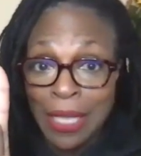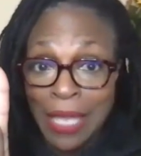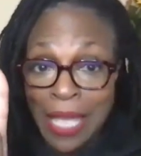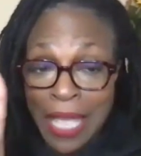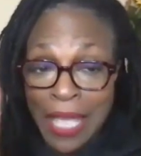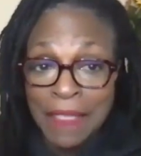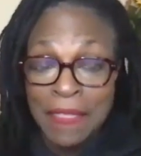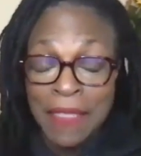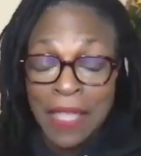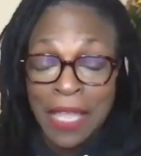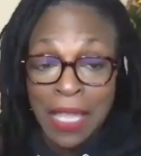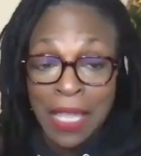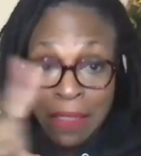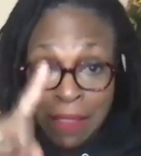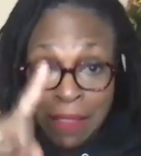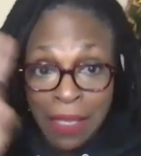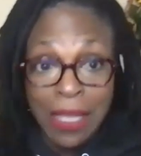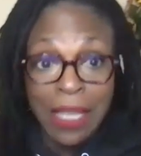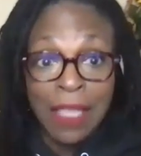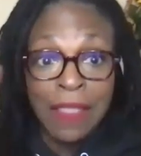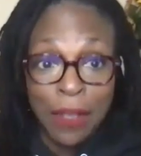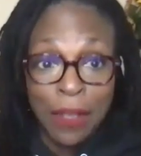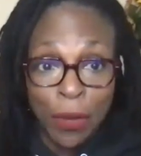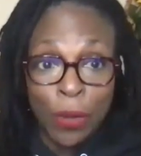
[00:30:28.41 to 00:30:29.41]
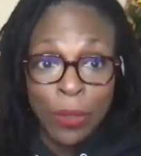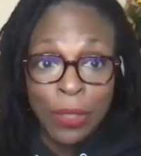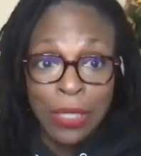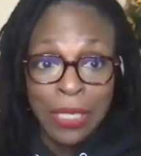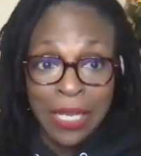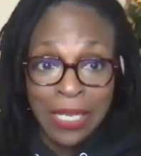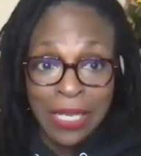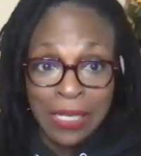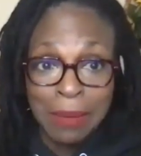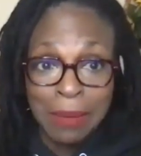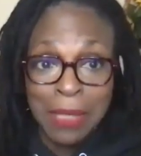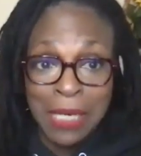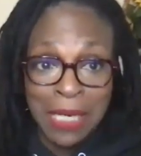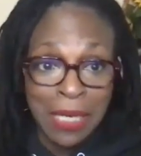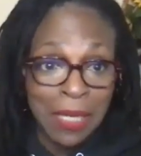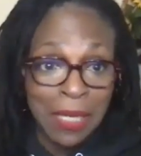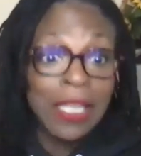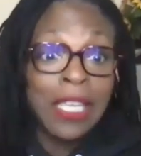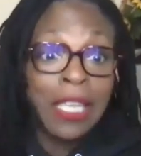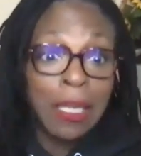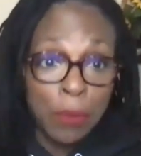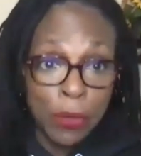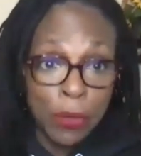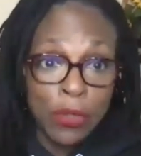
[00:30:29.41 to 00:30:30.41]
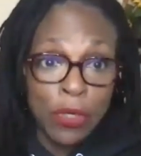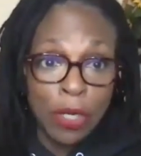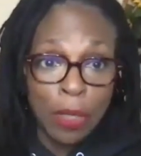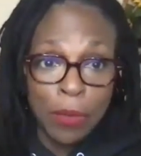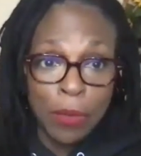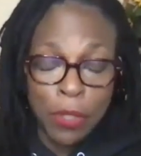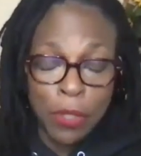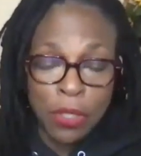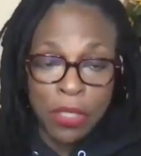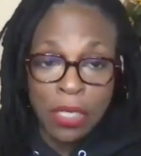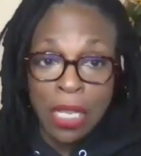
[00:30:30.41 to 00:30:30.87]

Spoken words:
in the Old Testament, in the Hebrew scriptures.